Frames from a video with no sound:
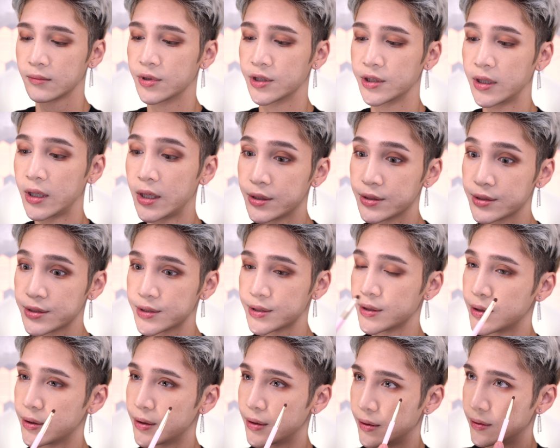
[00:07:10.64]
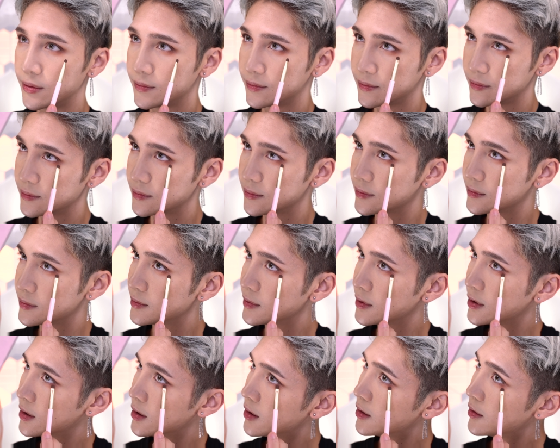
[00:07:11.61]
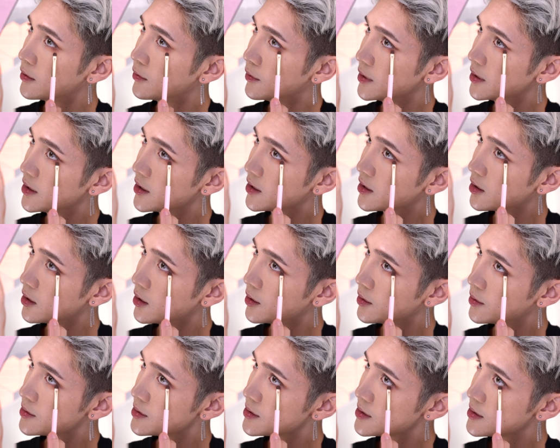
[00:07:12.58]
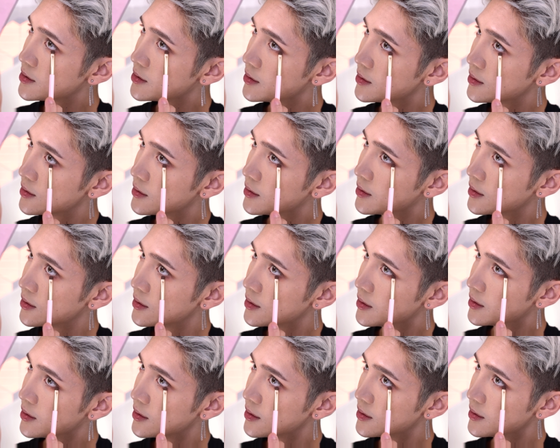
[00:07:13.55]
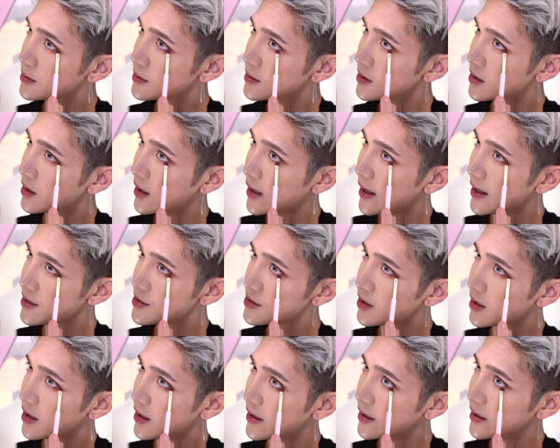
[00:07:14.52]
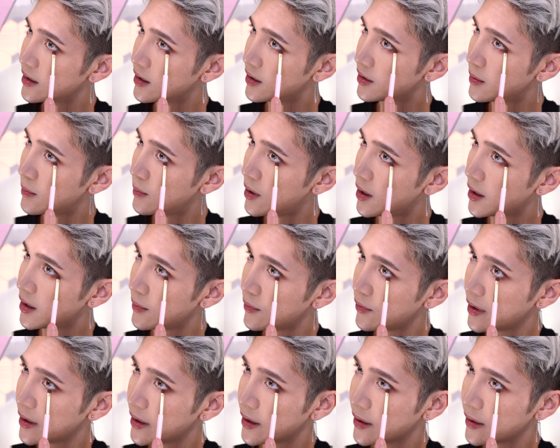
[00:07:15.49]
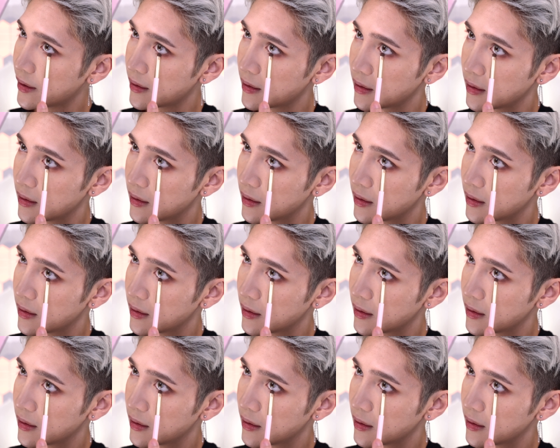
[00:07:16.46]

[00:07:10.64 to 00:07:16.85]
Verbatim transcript: But also really close to the lash line on the bottom right here.